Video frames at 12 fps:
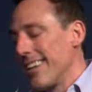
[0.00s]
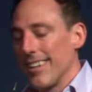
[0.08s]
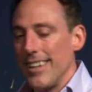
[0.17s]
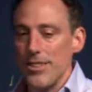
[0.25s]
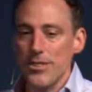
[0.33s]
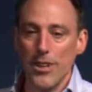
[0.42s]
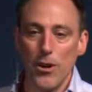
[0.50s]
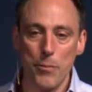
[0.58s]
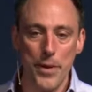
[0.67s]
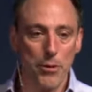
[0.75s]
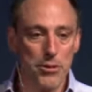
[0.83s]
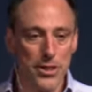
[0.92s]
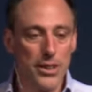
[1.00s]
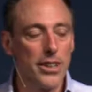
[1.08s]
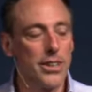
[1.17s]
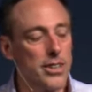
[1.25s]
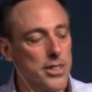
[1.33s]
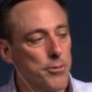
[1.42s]
All right, so I hope that was
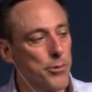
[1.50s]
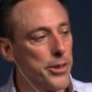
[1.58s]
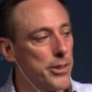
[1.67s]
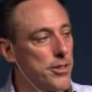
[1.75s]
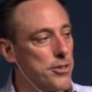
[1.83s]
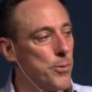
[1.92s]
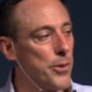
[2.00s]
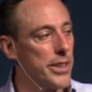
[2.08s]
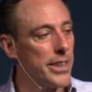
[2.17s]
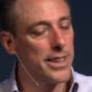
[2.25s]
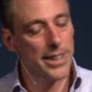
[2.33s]
encouraging for you this morning.